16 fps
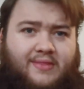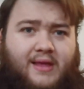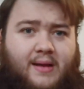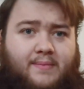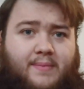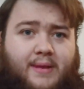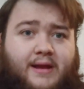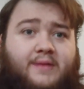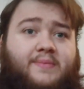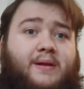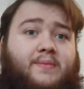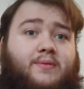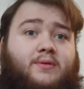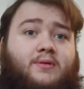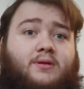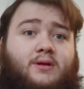that many
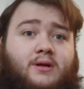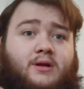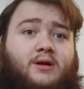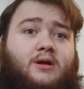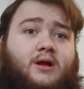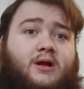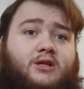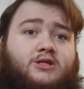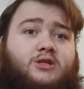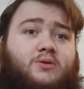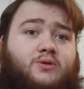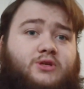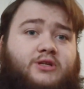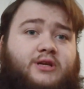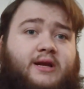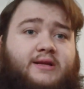people
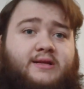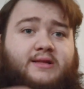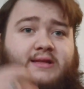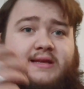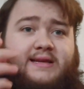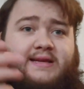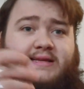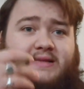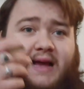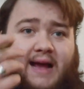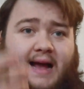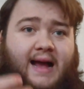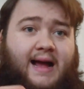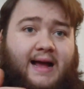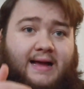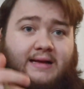associate. These
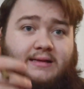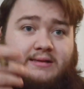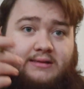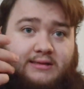are